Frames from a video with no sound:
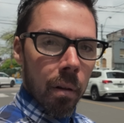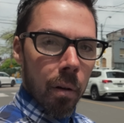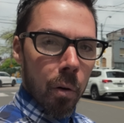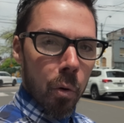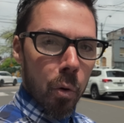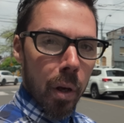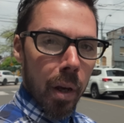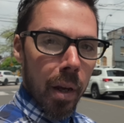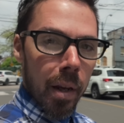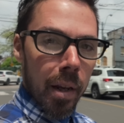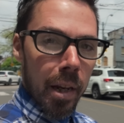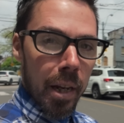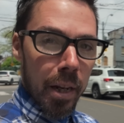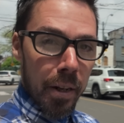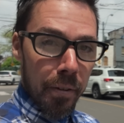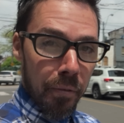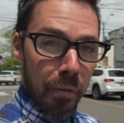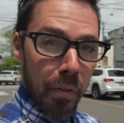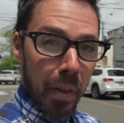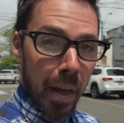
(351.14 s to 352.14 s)
Okay,
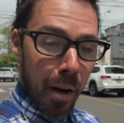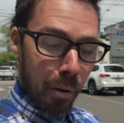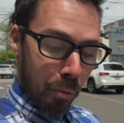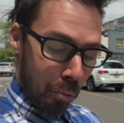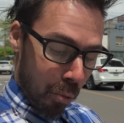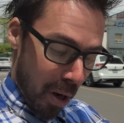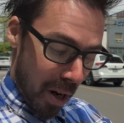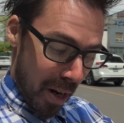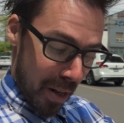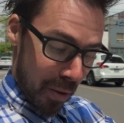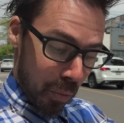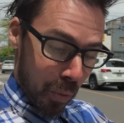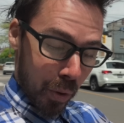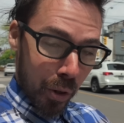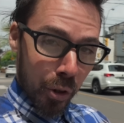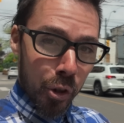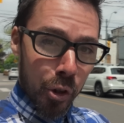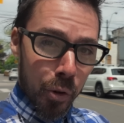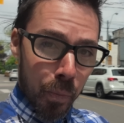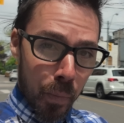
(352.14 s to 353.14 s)
if that ride
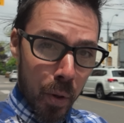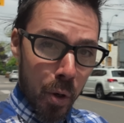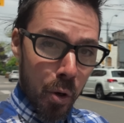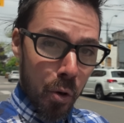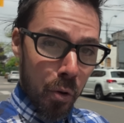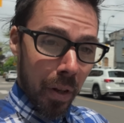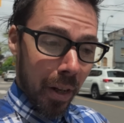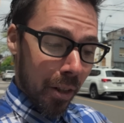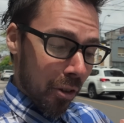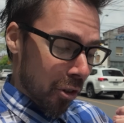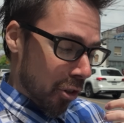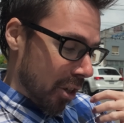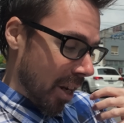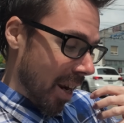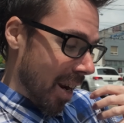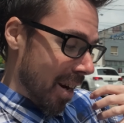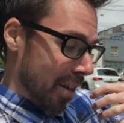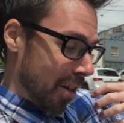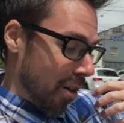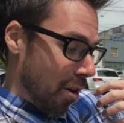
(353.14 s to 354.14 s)
was smooth, I just
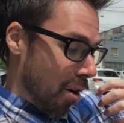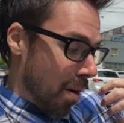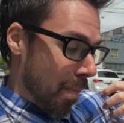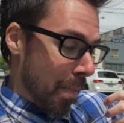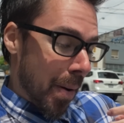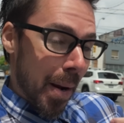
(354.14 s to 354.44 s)
had it on